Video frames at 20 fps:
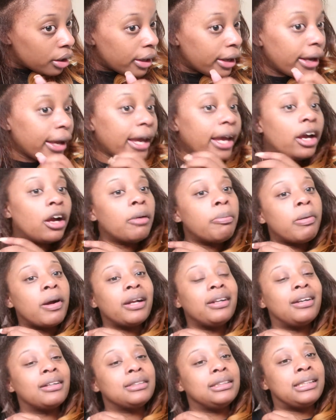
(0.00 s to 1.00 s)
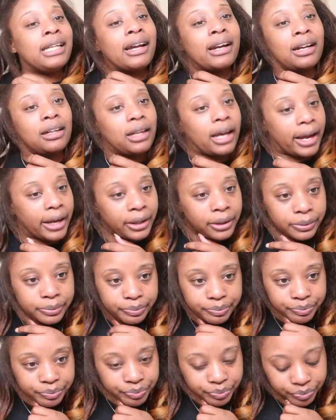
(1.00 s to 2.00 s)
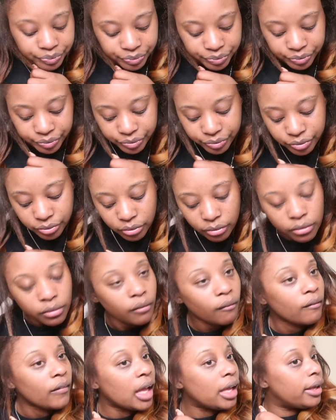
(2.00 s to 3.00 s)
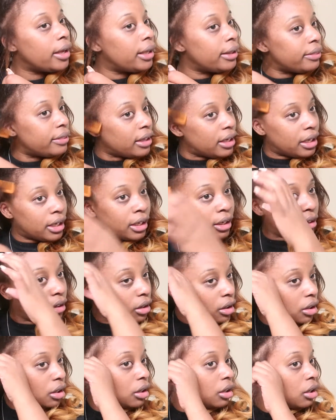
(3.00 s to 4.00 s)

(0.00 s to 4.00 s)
hair products that I like. And then